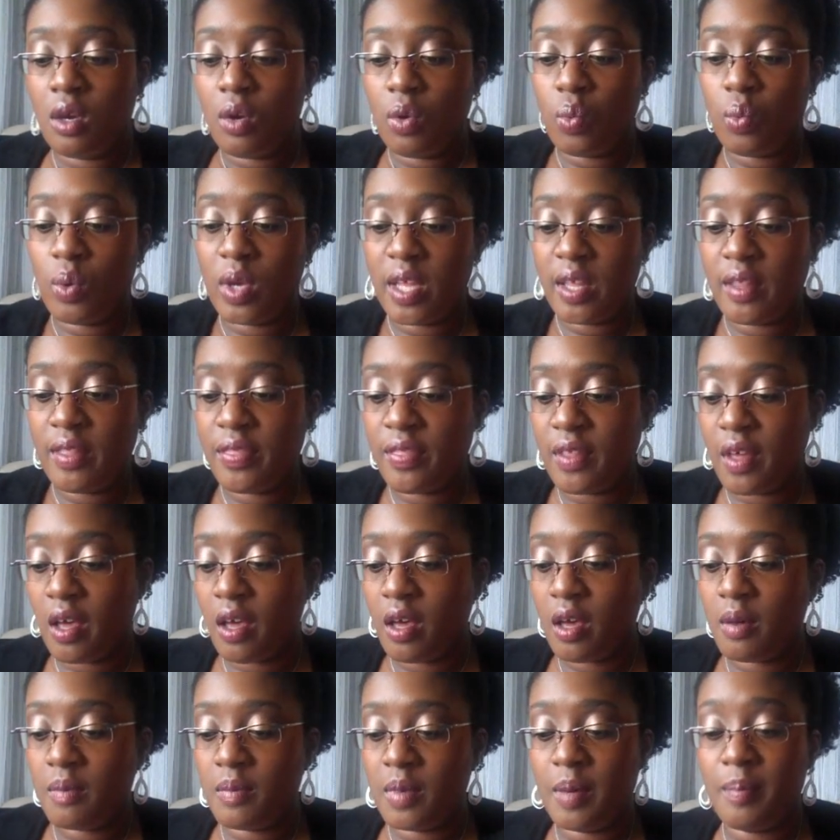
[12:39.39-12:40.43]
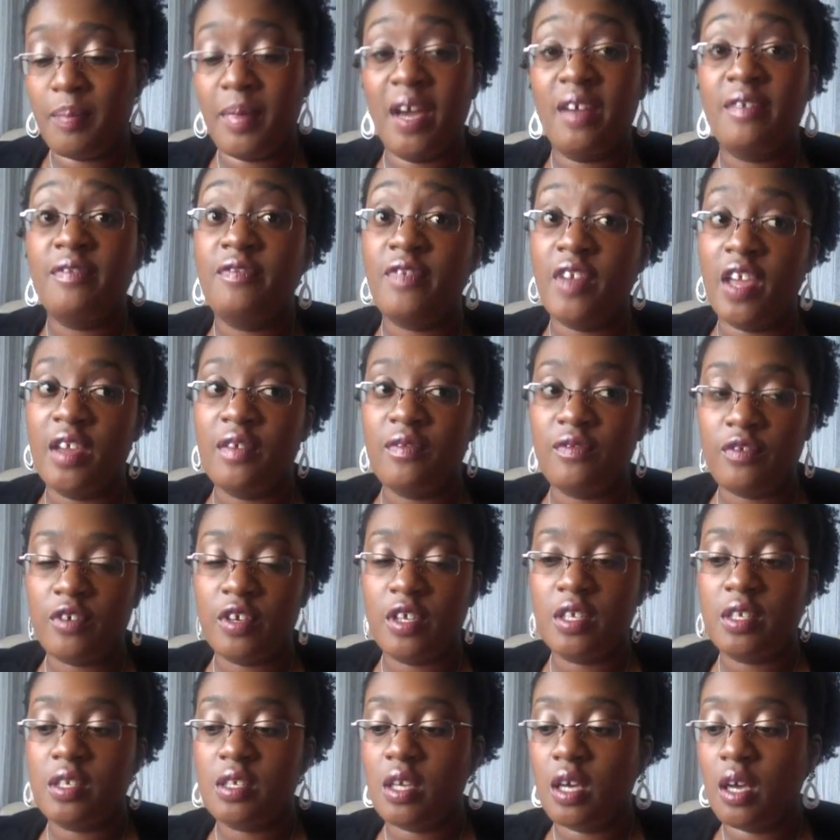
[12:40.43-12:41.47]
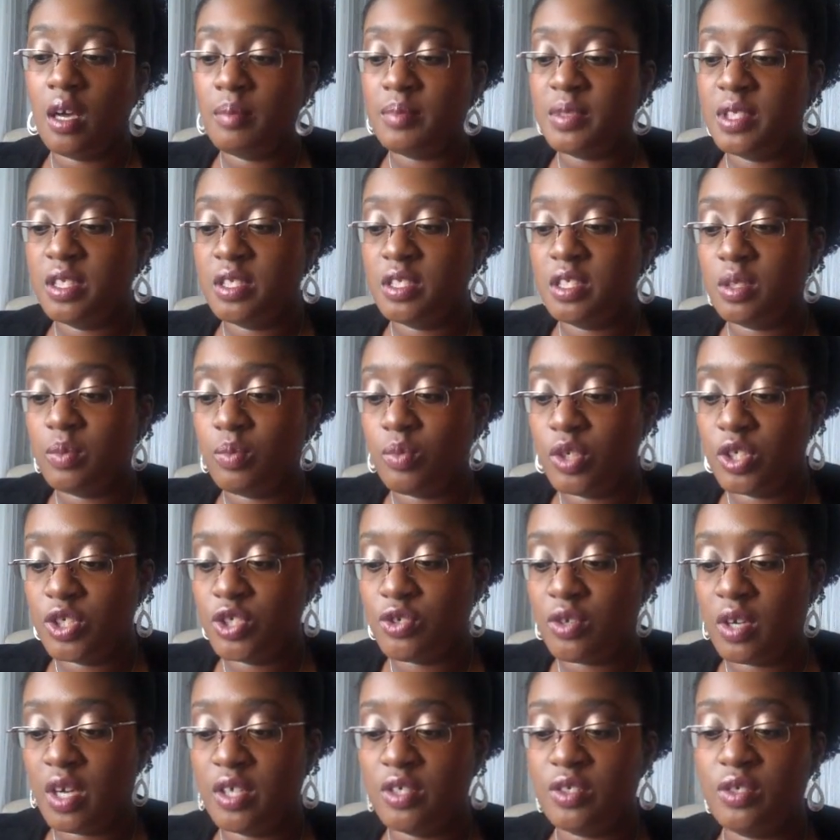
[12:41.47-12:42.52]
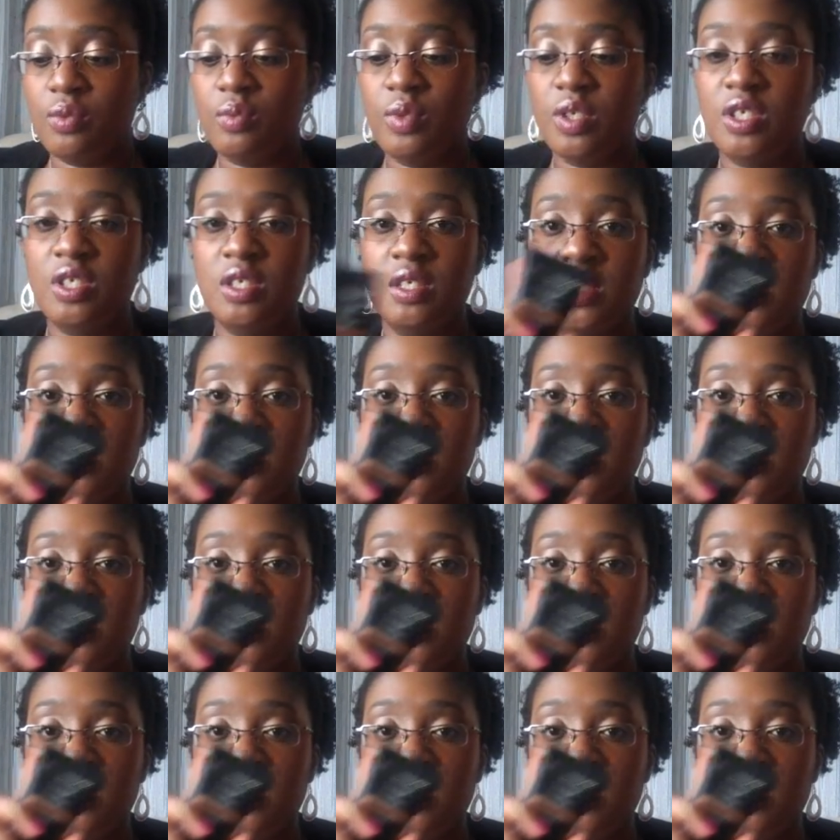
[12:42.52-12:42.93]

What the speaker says: with my favorite tinted moisturizer, which